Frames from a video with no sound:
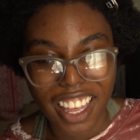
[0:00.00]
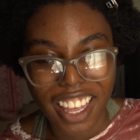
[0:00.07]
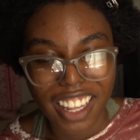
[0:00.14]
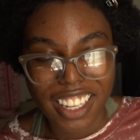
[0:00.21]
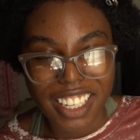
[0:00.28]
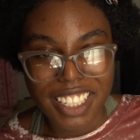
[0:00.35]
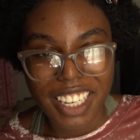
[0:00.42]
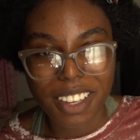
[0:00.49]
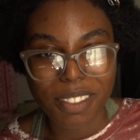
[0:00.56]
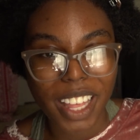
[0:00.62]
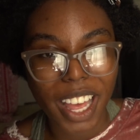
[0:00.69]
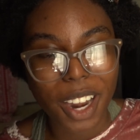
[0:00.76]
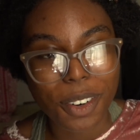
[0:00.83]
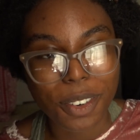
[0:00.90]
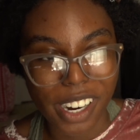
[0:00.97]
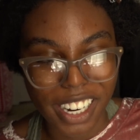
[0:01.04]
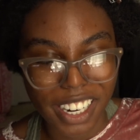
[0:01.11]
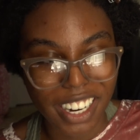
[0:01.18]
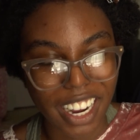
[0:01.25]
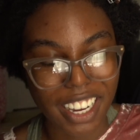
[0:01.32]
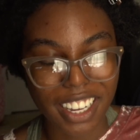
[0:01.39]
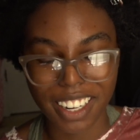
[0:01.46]
Let's see if that'll work.
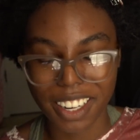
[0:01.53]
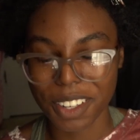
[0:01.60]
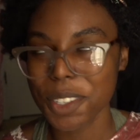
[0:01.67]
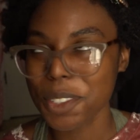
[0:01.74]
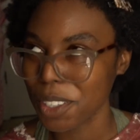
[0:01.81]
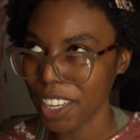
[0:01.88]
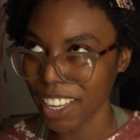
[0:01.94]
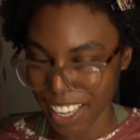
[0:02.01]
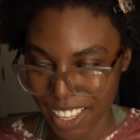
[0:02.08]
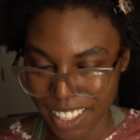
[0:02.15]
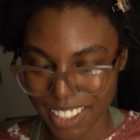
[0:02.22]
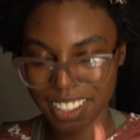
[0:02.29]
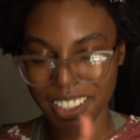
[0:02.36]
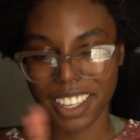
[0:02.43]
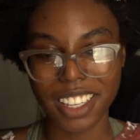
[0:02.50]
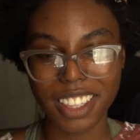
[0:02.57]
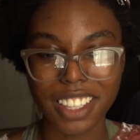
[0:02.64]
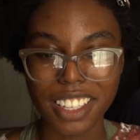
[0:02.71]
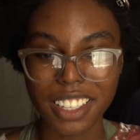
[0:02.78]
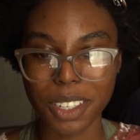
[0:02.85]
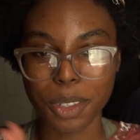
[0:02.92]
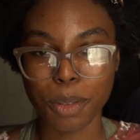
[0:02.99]
And I and will cut cut
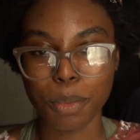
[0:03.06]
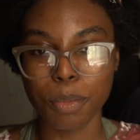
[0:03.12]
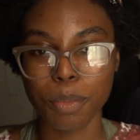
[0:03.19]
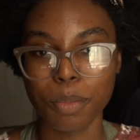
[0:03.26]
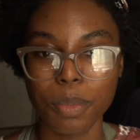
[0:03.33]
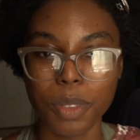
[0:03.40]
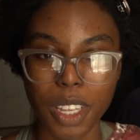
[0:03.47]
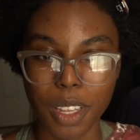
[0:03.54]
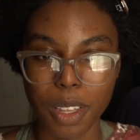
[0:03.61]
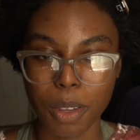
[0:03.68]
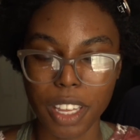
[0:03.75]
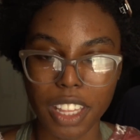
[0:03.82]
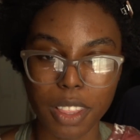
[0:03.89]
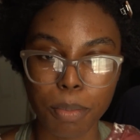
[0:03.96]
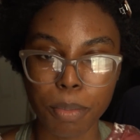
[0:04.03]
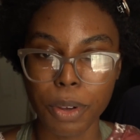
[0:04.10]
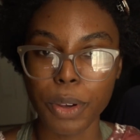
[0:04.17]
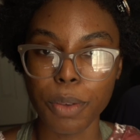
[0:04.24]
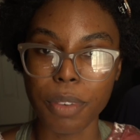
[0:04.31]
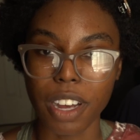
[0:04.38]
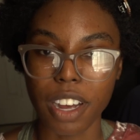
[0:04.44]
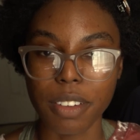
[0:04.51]
the little cut the
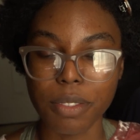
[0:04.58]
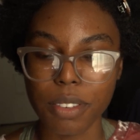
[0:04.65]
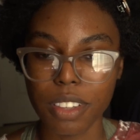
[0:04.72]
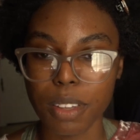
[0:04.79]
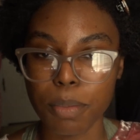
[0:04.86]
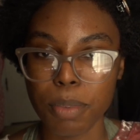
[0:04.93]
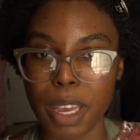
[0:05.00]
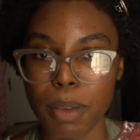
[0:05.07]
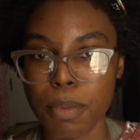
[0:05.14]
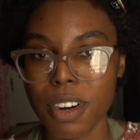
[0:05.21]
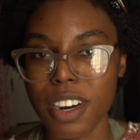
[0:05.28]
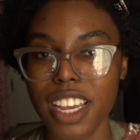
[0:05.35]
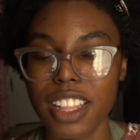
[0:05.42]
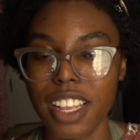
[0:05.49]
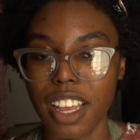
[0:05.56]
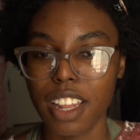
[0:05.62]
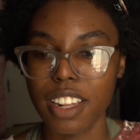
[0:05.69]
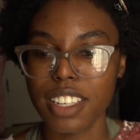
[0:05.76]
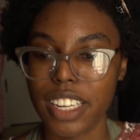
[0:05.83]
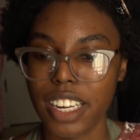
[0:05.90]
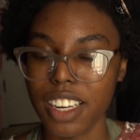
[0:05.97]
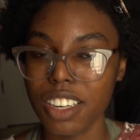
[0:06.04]
poem off of the paper and then
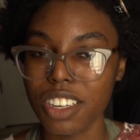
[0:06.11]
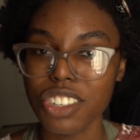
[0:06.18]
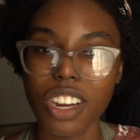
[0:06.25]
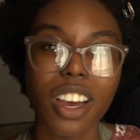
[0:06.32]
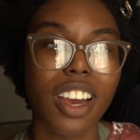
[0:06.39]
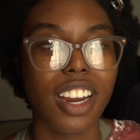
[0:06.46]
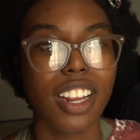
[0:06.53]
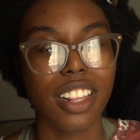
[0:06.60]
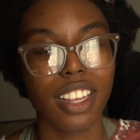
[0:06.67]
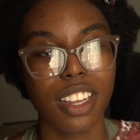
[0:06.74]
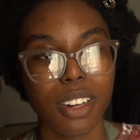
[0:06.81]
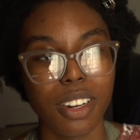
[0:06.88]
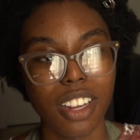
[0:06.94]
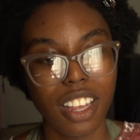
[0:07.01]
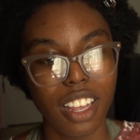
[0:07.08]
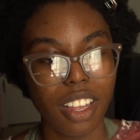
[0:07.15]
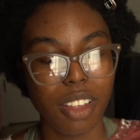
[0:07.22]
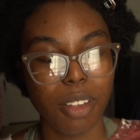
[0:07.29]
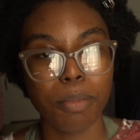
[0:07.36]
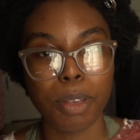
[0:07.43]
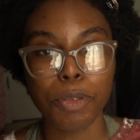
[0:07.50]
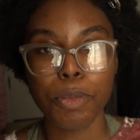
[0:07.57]
stick it in a jar and then
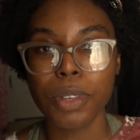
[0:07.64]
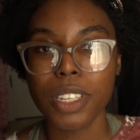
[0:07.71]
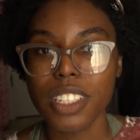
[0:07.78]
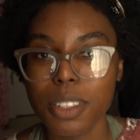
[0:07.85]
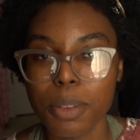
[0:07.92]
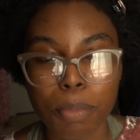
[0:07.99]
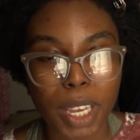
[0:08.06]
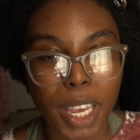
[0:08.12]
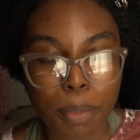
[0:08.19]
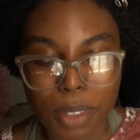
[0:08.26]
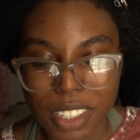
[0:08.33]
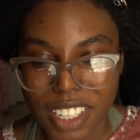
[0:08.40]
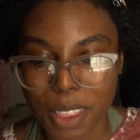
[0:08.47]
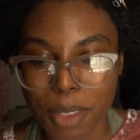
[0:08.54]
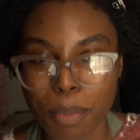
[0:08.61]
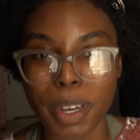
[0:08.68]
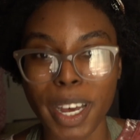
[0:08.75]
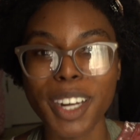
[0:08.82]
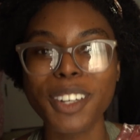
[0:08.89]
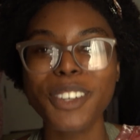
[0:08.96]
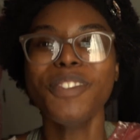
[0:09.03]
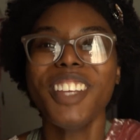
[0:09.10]
maybe put some pebbles at the
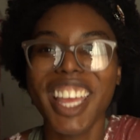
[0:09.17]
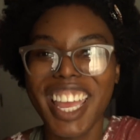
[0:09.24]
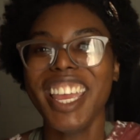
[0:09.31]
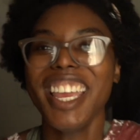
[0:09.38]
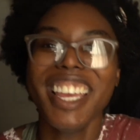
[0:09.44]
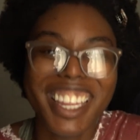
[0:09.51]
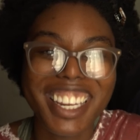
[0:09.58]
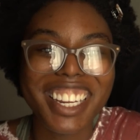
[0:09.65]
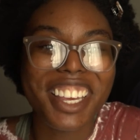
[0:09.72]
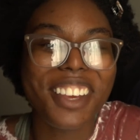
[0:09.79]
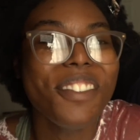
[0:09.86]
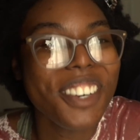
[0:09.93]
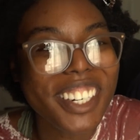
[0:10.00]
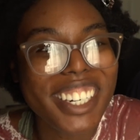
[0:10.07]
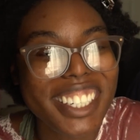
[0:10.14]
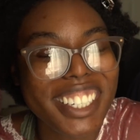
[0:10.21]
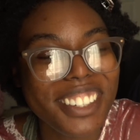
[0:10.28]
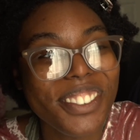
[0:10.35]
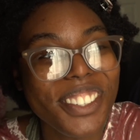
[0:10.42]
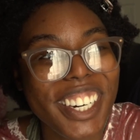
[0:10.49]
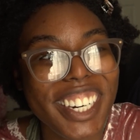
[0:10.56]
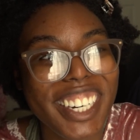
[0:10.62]
bottom and it worked it
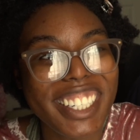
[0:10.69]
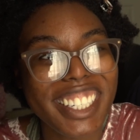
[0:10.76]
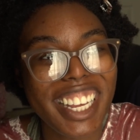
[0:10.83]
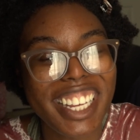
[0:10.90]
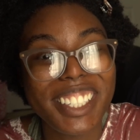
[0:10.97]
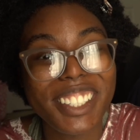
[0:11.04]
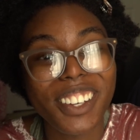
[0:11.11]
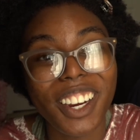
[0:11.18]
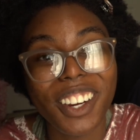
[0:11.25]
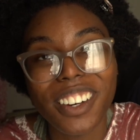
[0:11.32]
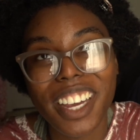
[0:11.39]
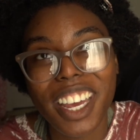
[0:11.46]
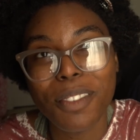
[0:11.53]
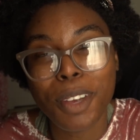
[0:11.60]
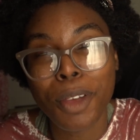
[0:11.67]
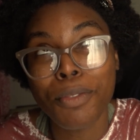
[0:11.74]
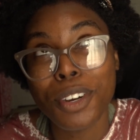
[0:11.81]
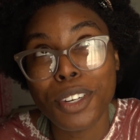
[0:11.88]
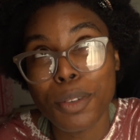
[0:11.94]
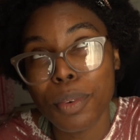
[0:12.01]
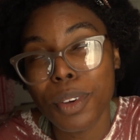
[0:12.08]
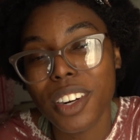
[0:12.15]
worked and so i created my
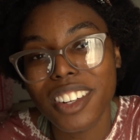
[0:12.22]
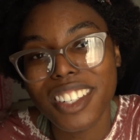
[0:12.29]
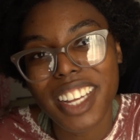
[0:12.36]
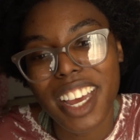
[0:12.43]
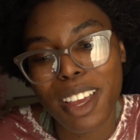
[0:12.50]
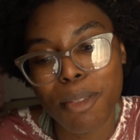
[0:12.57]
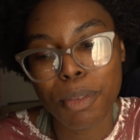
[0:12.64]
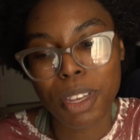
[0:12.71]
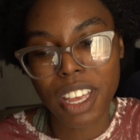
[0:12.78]
first prototype